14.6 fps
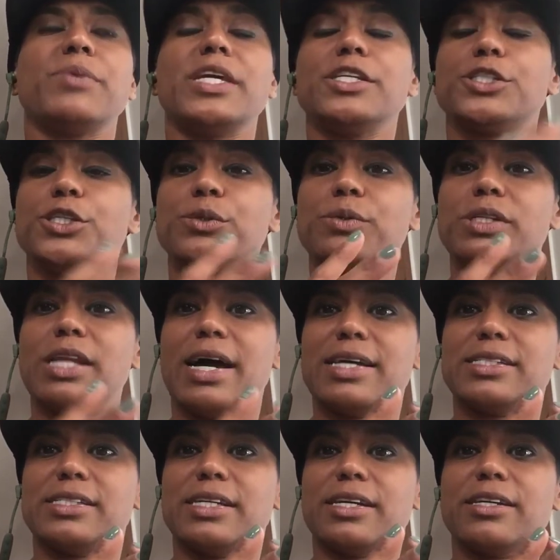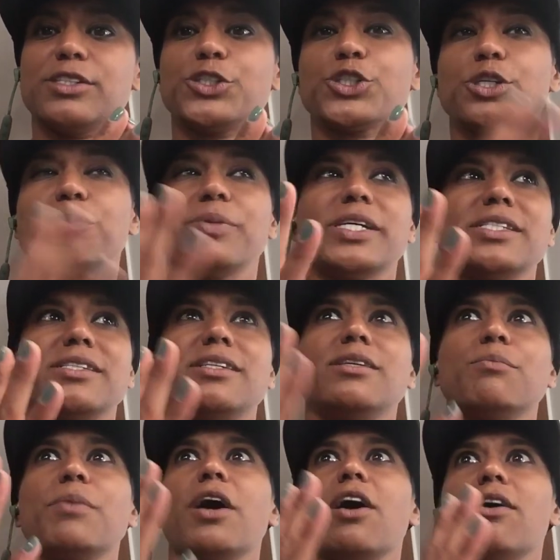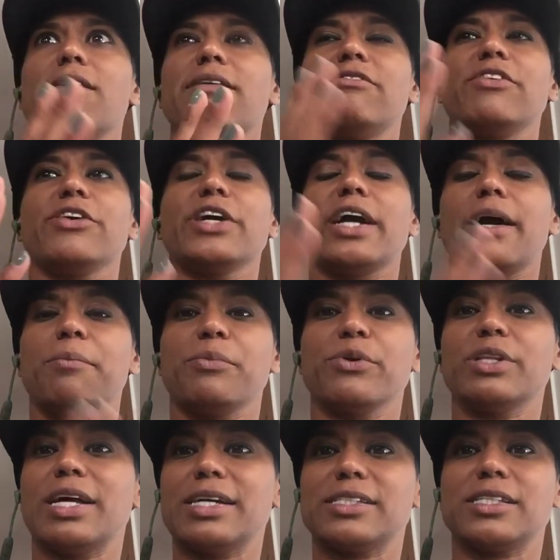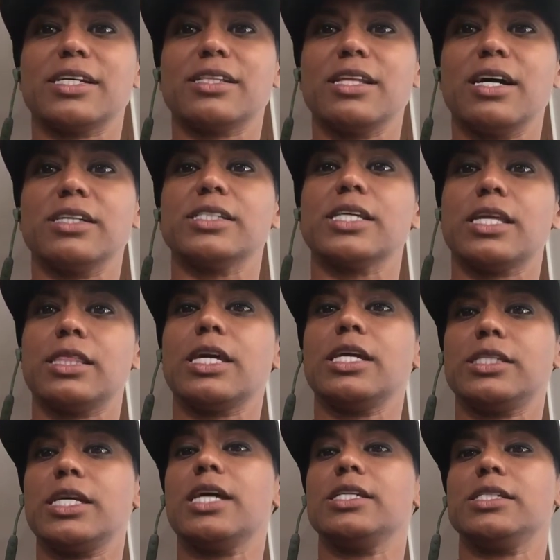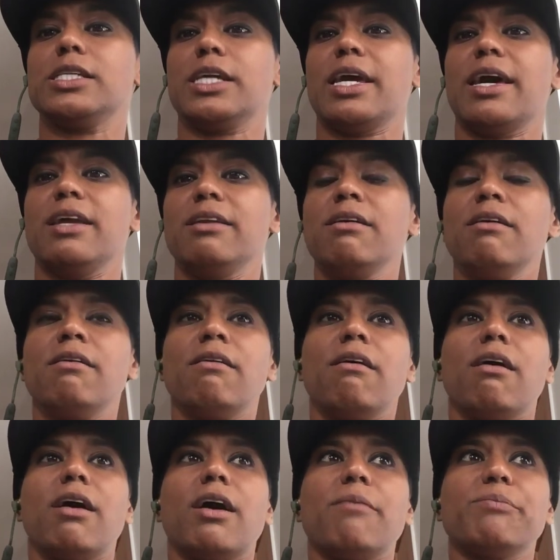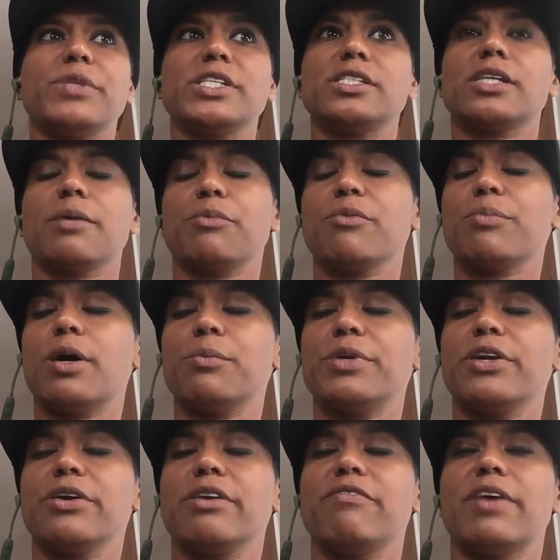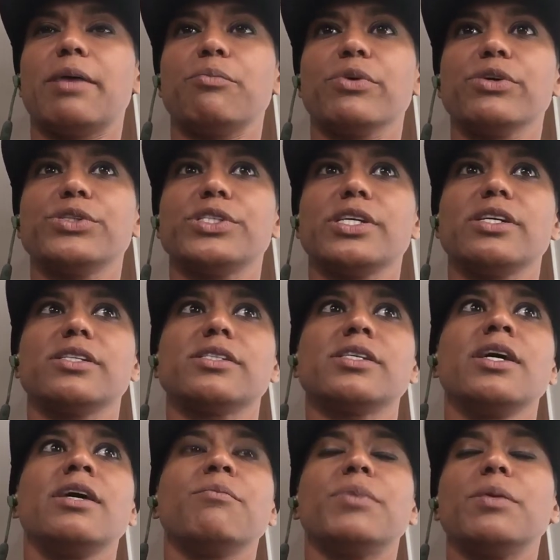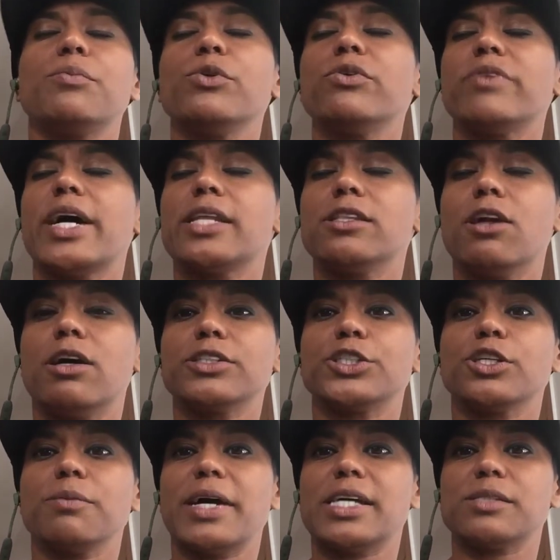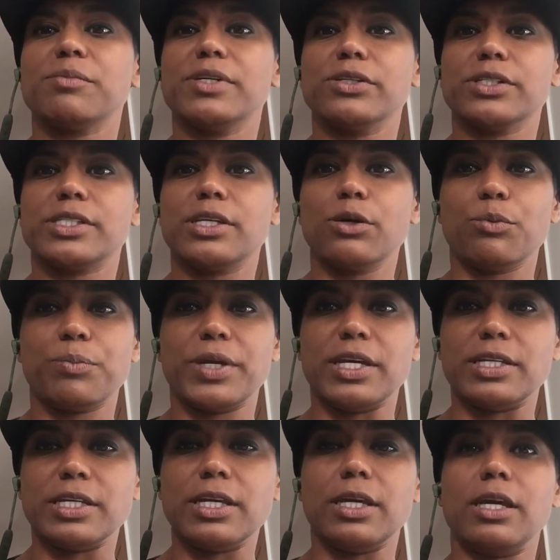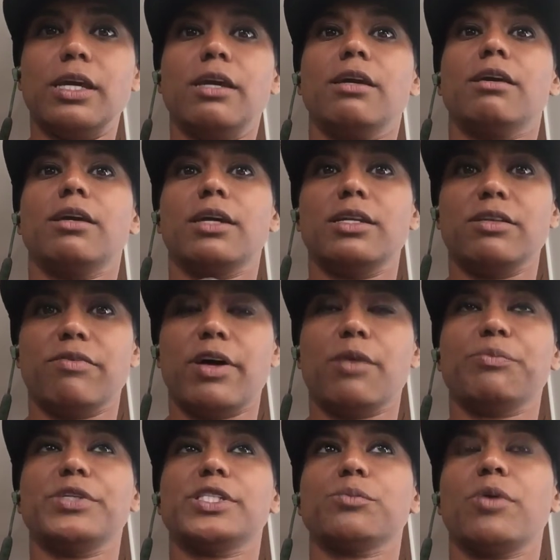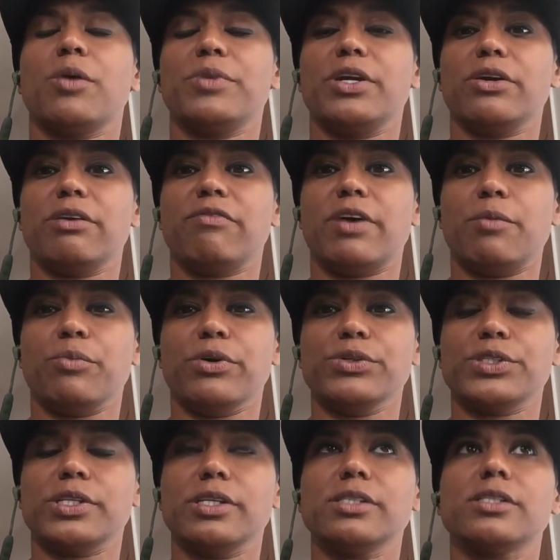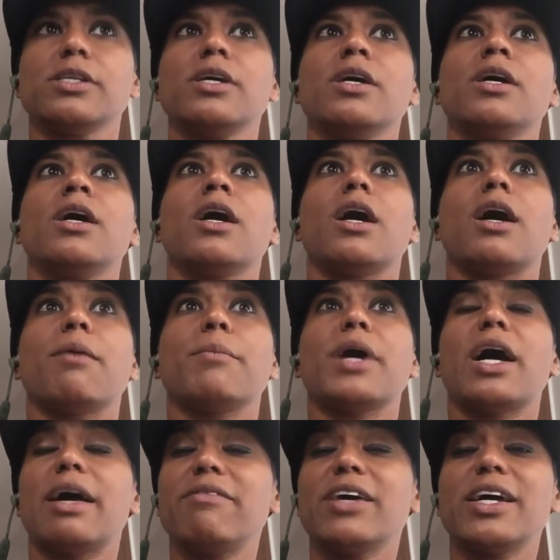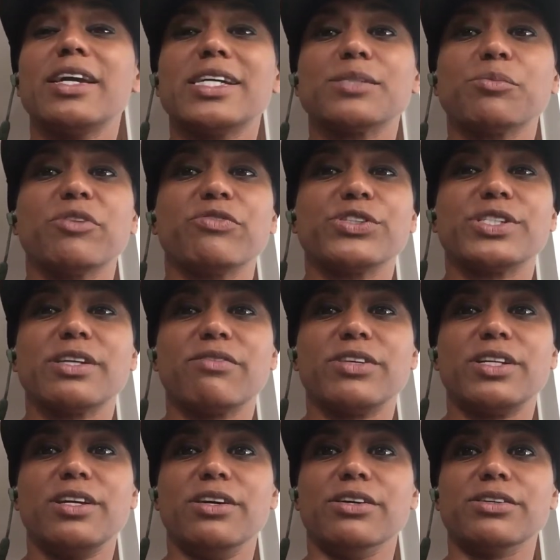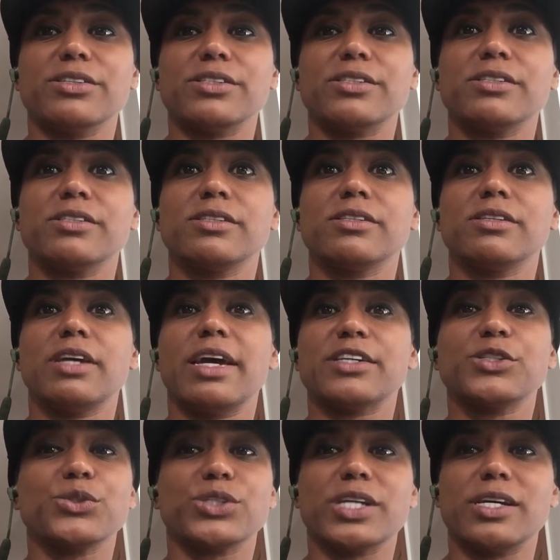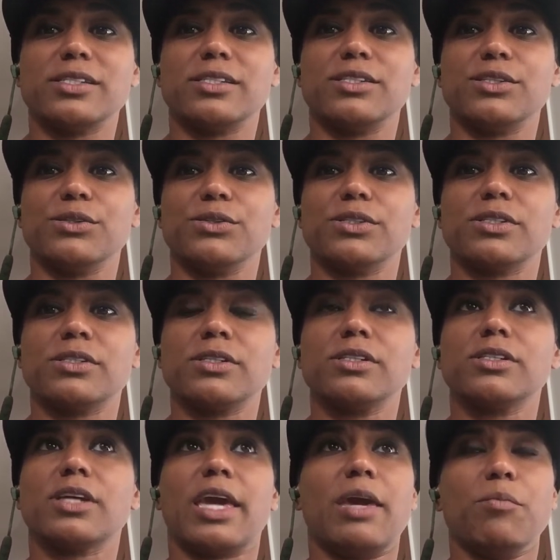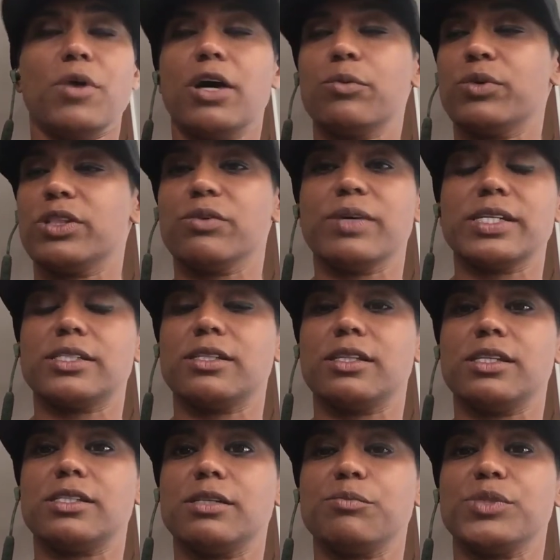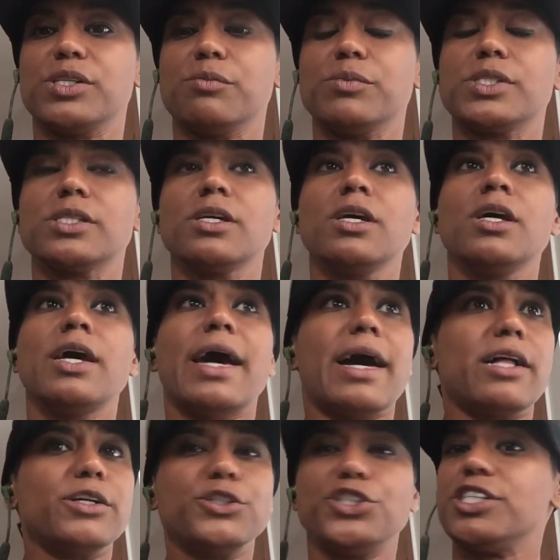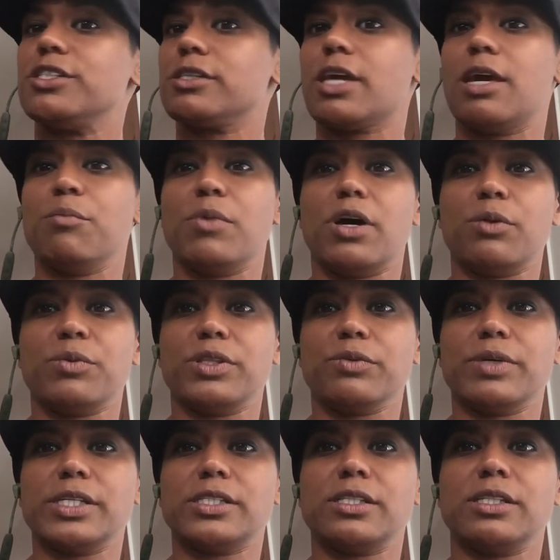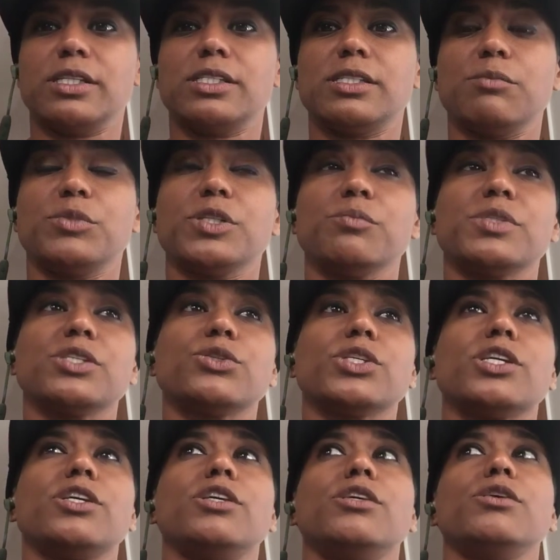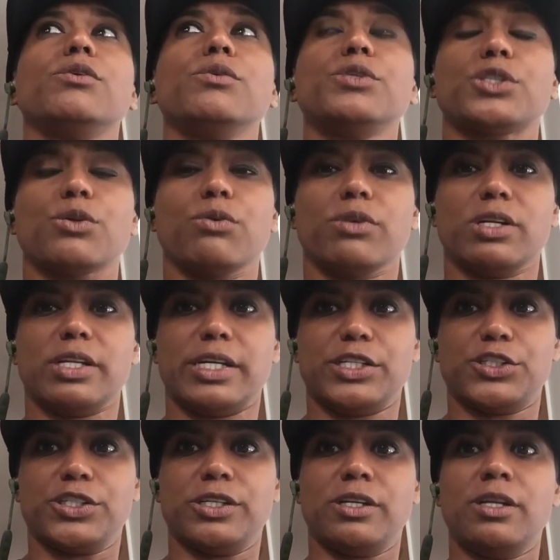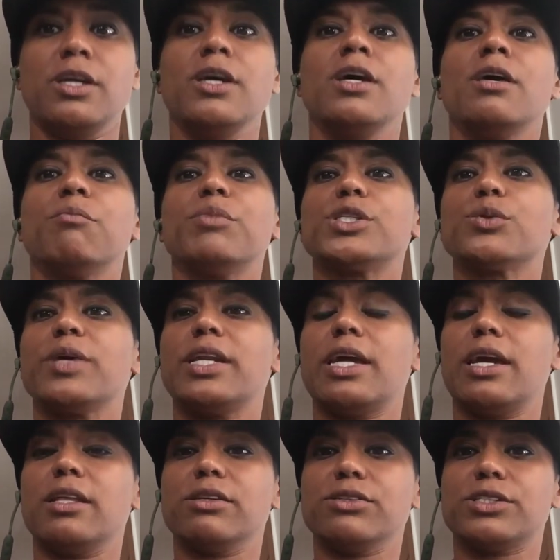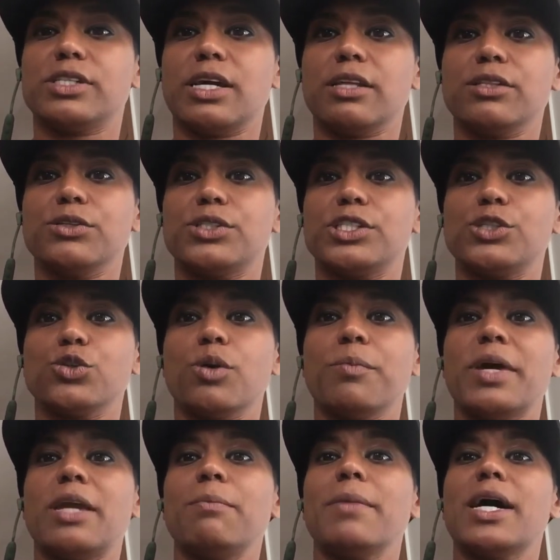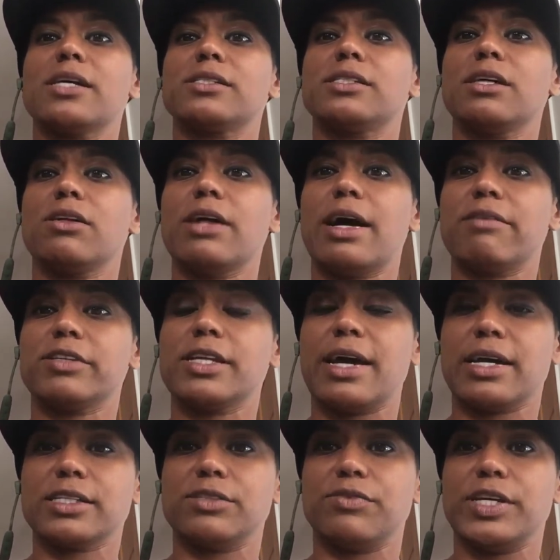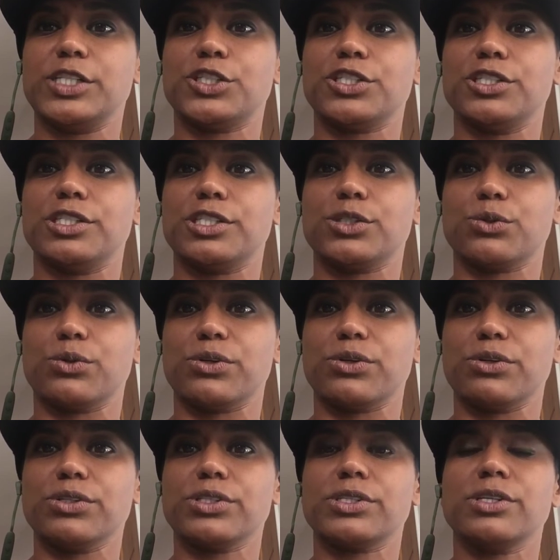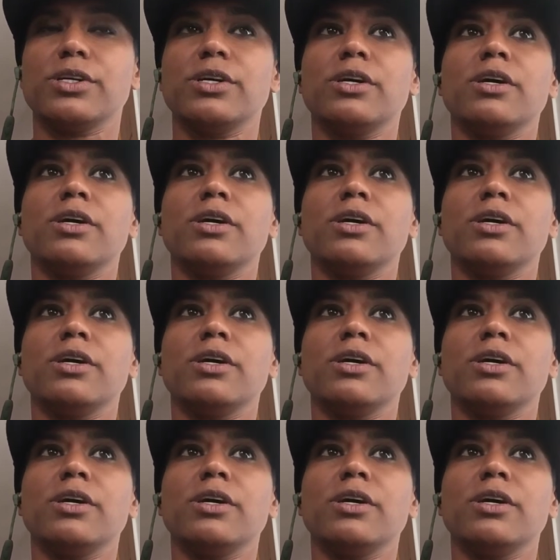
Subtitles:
being too elastic. Sherpas in Nepal have very hyperelastic lungs, and they tend to get this type of pulmonary fibrosis. People who have had long-term asthma or COPD can develop this pulmonary fibrosis. I've had asthma for 7 years, exercise-induced, came on with the rest of these symptoms. Allergies came on with the rest of these symptoms. There's a huge correlation between Ehlers-Danlos syndrome and mast cell activation disorders,